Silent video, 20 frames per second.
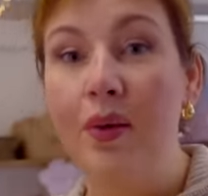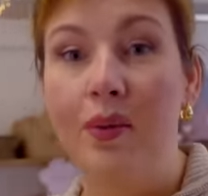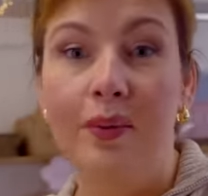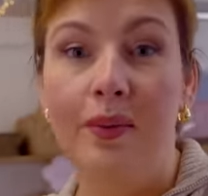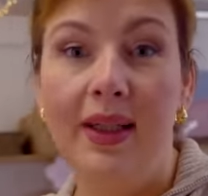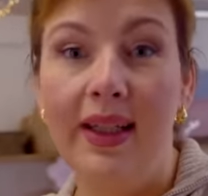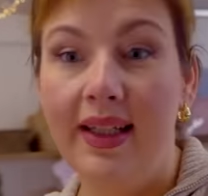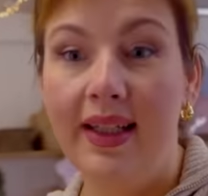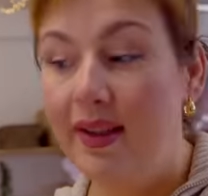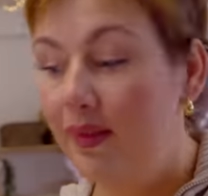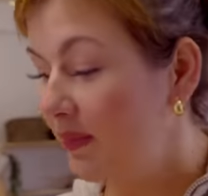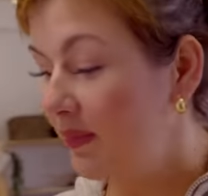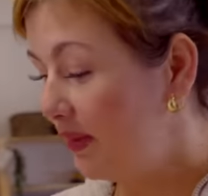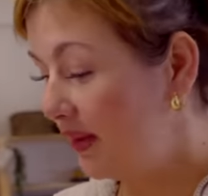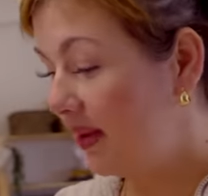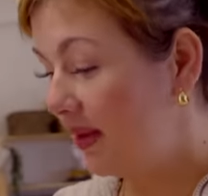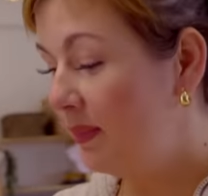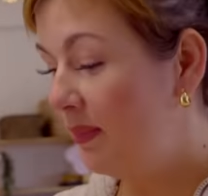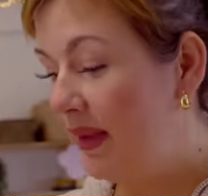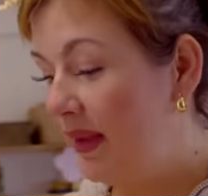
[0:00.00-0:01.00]
we
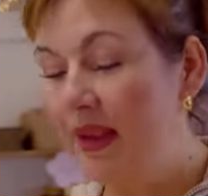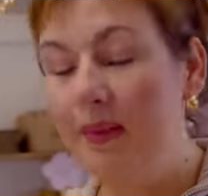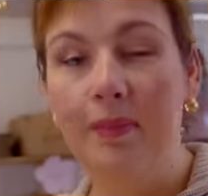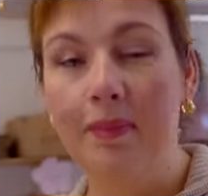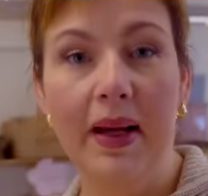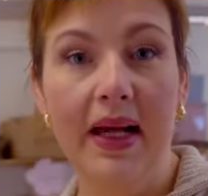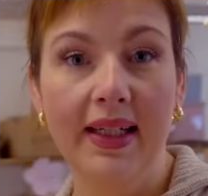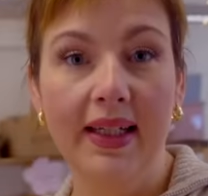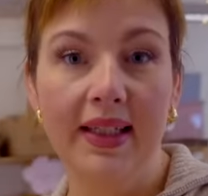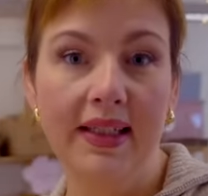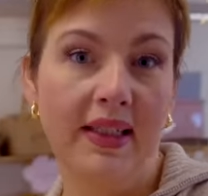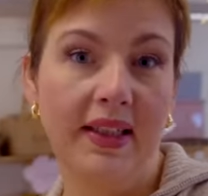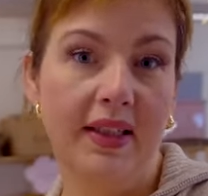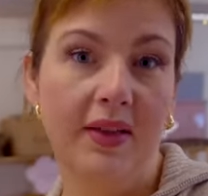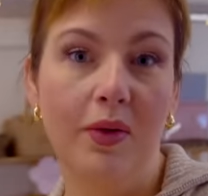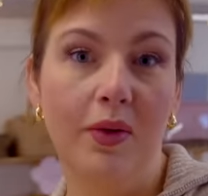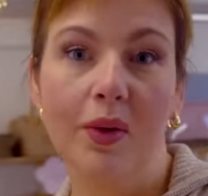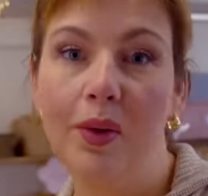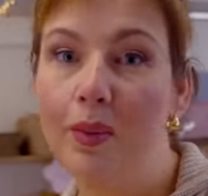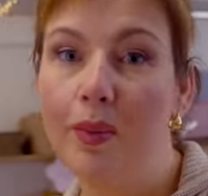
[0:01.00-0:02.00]
will be packaging
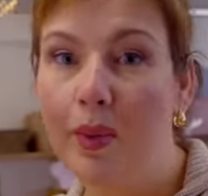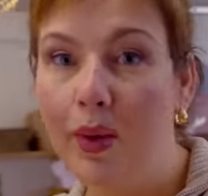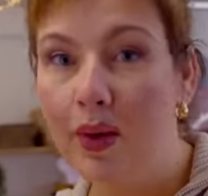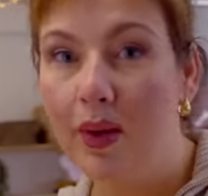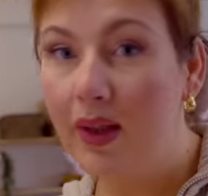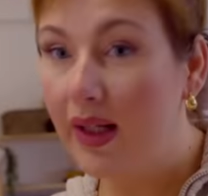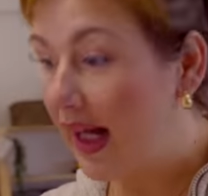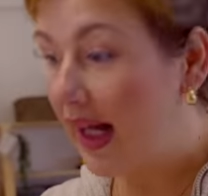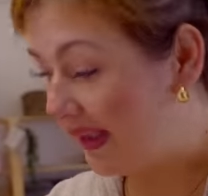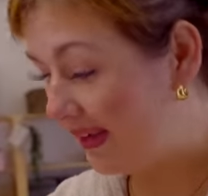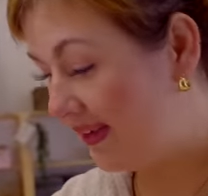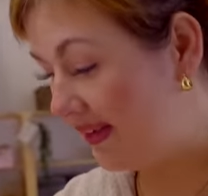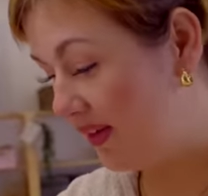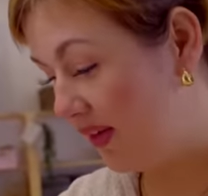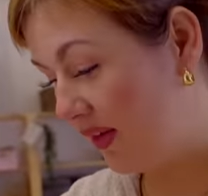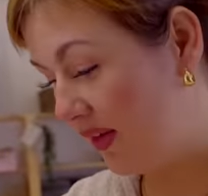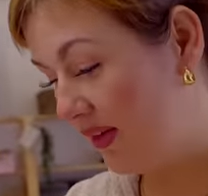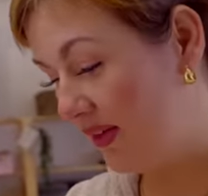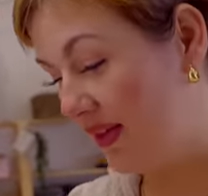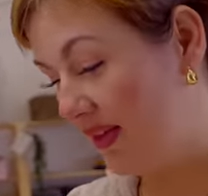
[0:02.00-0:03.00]
up calendar
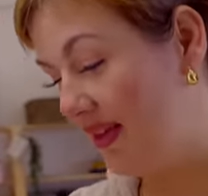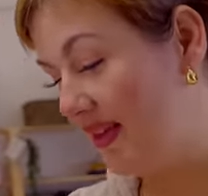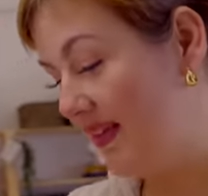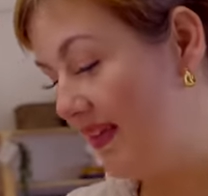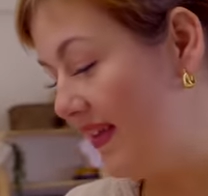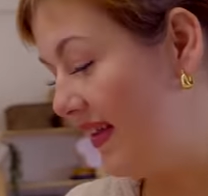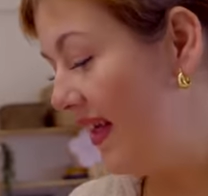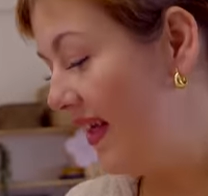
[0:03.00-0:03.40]
orders